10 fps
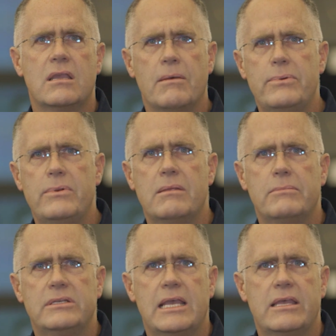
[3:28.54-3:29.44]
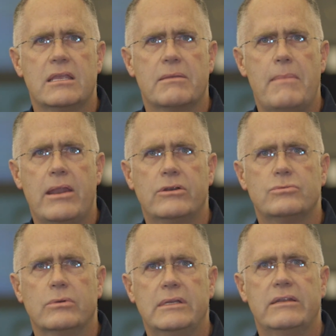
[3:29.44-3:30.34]
company and battalion
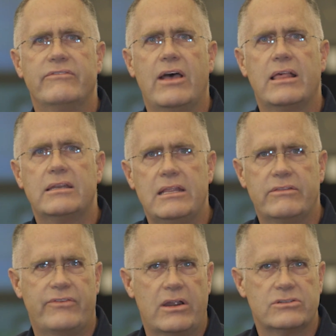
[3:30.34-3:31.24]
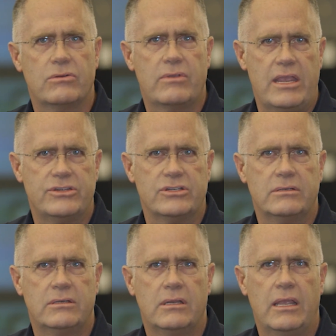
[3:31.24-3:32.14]
commanders will need to validate the fire's location
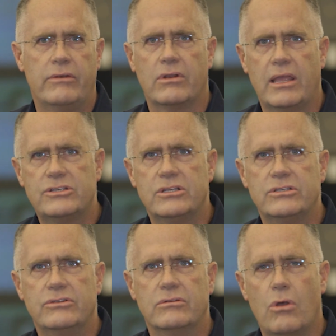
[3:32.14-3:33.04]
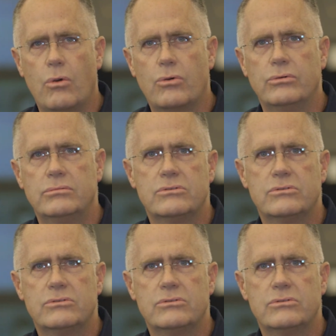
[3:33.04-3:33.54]
in relation to local,